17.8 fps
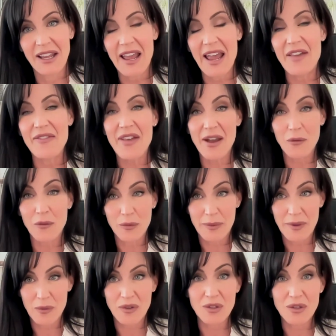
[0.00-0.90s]
And that would
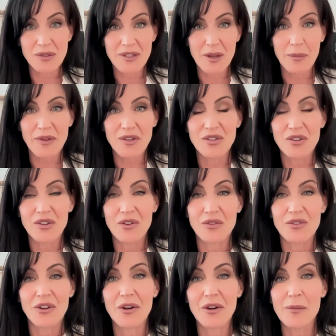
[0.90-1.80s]
be when you step into your
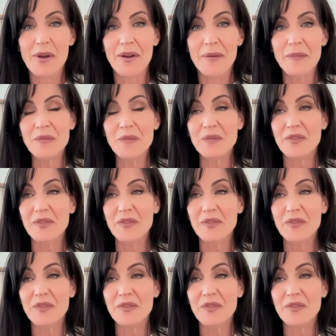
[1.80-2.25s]
dharma.